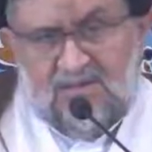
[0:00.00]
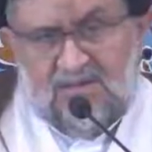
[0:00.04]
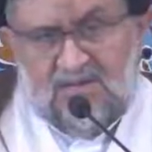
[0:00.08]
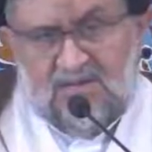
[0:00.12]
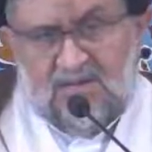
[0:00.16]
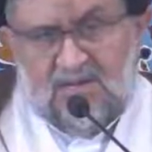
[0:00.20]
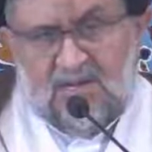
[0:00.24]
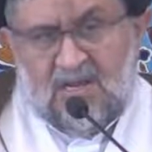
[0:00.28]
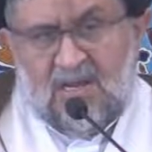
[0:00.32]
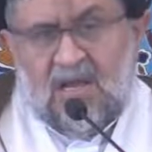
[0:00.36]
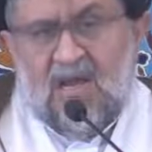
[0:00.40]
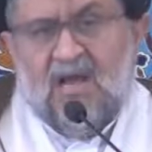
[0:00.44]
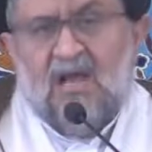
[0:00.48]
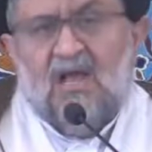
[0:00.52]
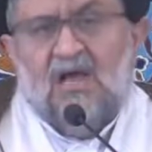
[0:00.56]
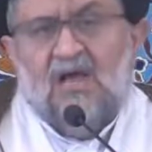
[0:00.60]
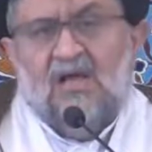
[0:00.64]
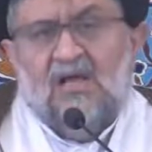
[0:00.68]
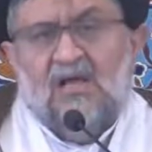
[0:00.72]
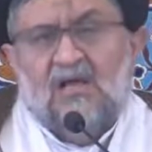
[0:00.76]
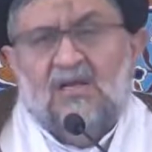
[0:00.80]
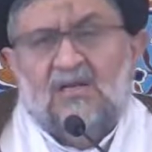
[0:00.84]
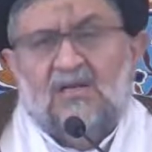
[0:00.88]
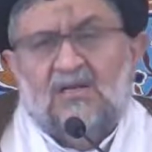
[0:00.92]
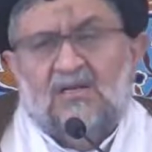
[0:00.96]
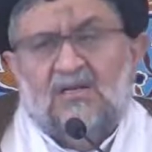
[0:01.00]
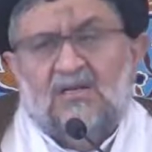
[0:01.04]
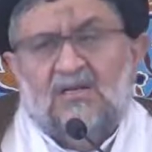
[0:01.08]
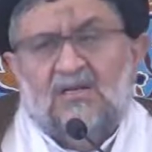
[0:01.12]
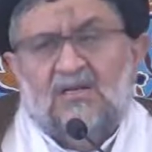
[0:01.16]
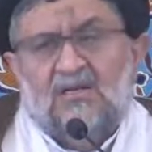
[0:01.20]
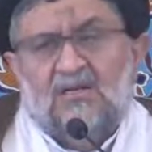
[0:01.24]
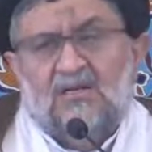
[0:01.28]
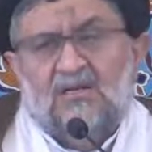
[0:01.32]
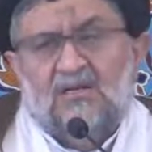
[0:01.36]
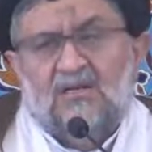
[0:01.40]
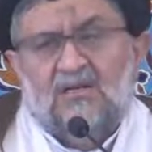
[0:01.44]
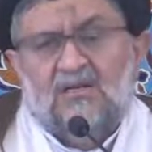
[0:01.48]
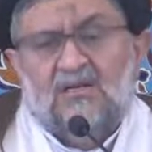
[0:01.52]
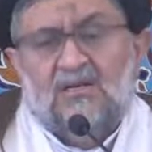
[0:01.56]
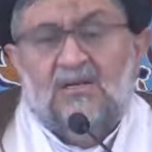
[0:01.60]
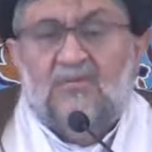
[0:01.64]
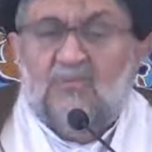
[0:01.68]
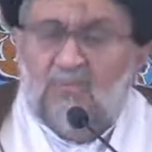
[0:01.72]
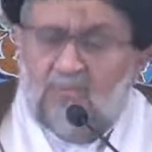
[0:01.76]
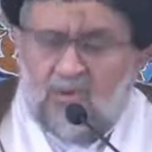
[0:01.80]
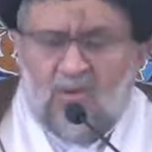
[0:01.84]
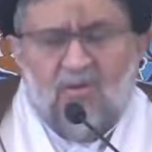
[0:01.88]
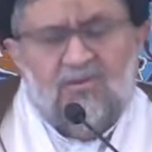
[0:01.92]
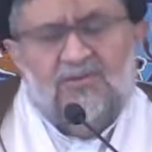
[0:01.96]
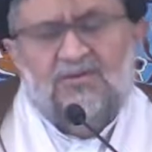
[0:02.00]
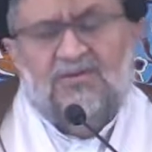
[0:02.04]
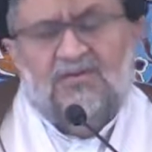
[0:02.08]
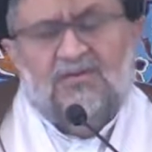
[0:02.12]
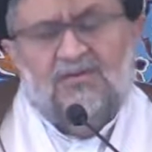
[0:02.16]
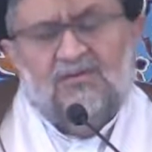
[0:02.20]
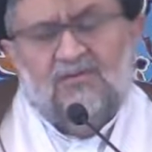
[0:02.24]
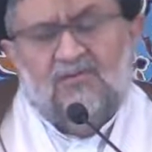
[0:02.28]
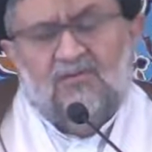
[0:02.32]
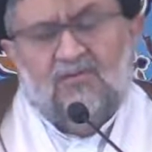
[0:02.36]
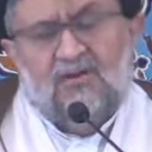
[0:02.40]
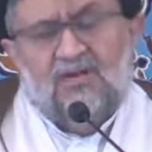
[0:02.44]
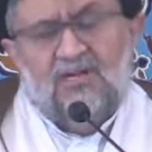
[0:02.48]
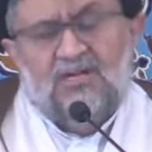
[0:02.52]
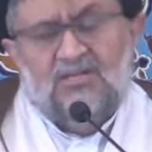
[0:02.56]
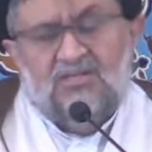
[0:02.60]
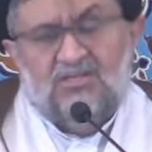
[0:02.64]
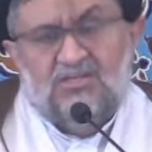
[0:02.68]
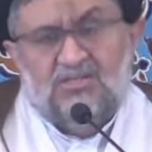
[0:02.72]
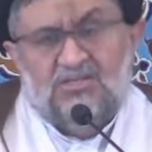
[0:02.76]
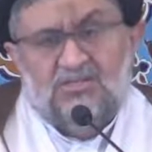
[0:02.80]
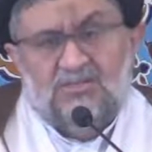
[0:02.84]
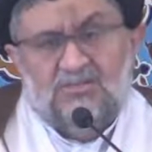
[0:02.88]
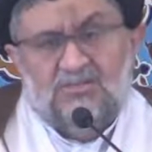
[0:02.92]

are important for us.